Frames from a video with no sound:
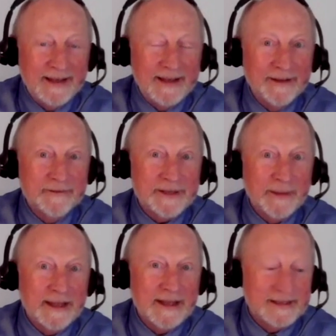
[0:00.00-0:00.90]
of
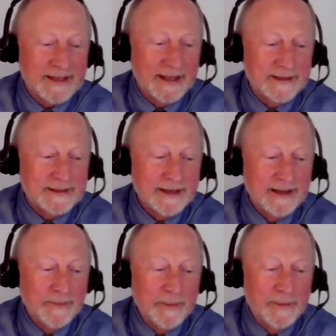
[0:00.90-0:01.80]
some of these things,
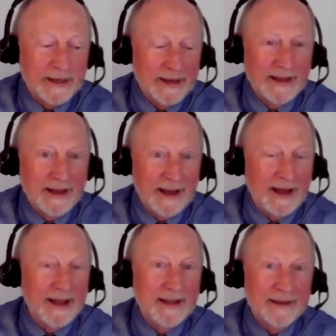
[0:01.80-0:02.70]
but
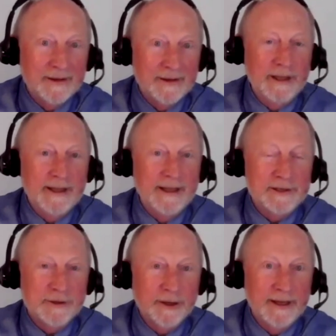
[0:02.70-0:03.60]
I really
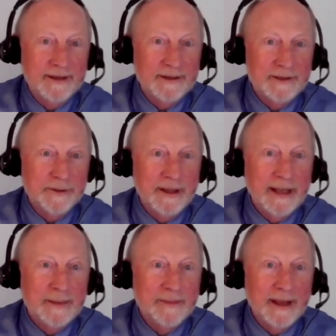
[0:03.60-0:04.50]
enjoy doing
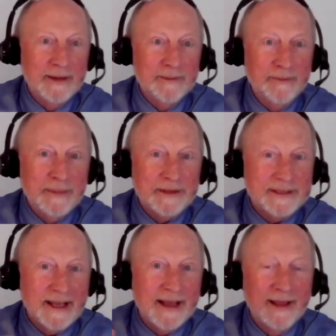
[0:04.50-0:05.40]
them, and people
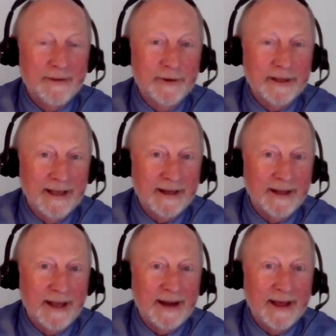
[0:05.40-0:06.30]
say they really get
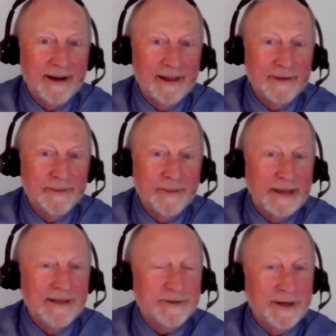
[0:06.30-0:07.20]
a lot out of them.
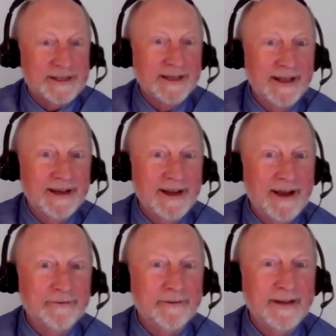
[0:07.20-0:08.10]
But interestingly
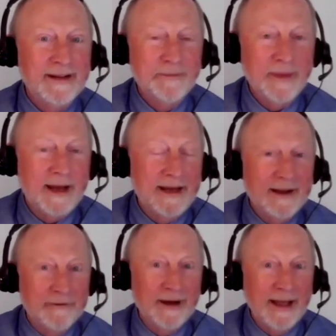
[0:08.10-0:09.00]
enough, I
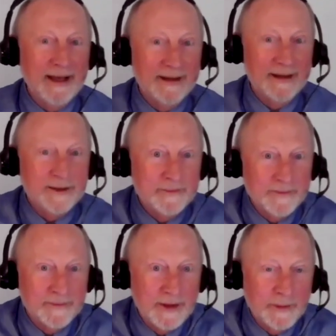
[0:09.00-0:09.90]
never had a
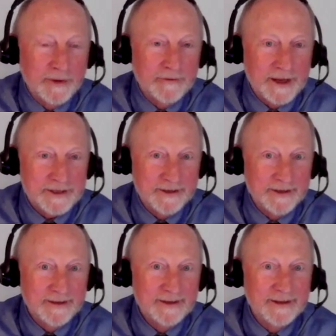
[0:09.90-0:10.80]

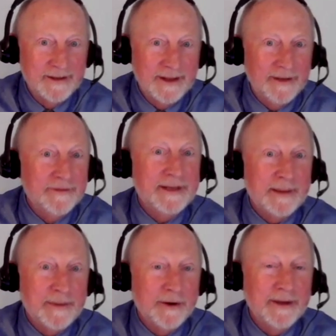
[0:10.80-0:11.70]
professor give a
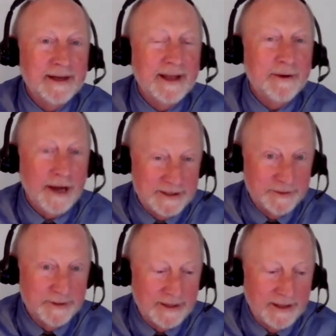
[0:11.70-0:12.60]
demo in a
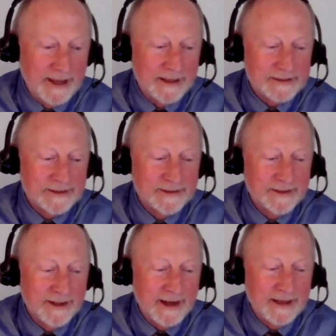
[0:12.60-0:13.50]
graduate class
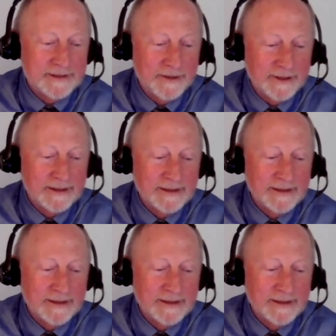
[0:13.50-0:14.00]
that I took.